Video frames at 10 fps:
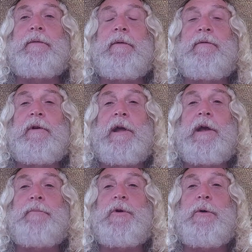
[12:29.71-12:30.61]
I feel like
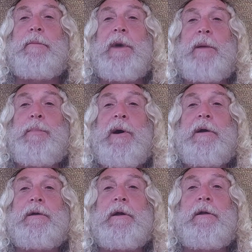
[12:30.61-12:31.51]
I'm doing my
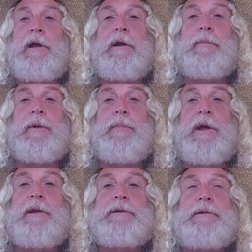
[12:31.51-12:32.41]
part to clean up the
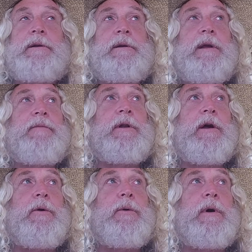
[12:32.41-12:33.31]
beach, even
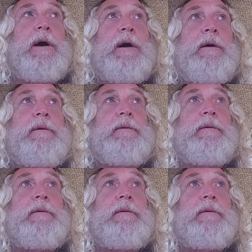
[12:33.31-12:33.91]
though